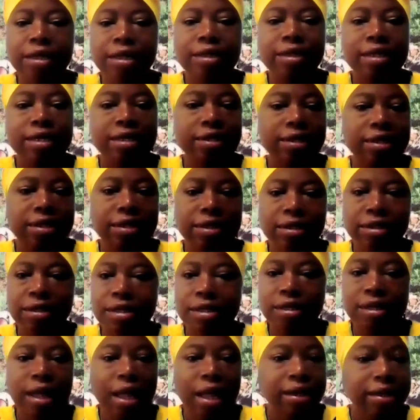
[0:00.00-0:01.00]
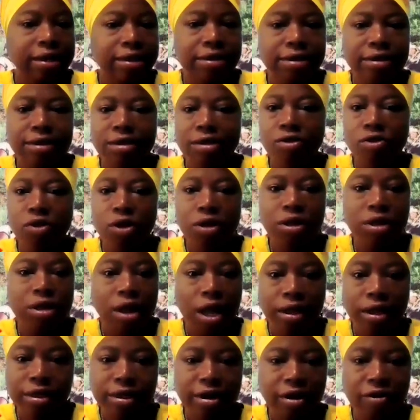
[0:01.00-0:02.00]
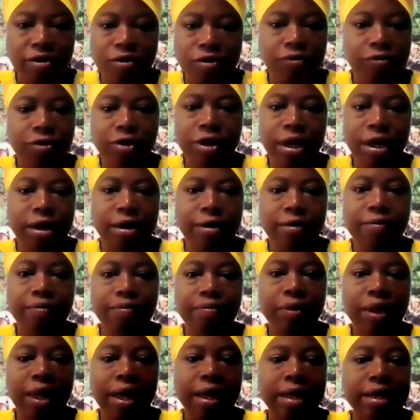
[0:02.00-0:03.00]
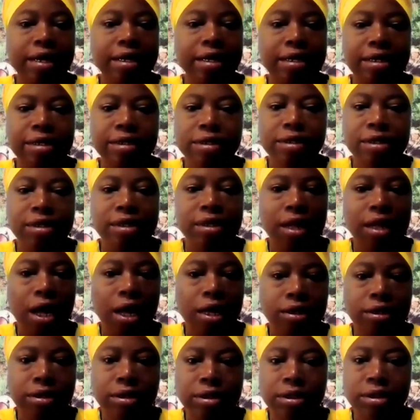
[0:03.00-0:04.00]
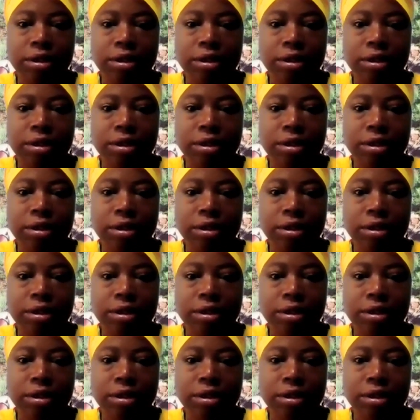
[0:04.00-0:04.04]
that is n not Garifuna. And it is not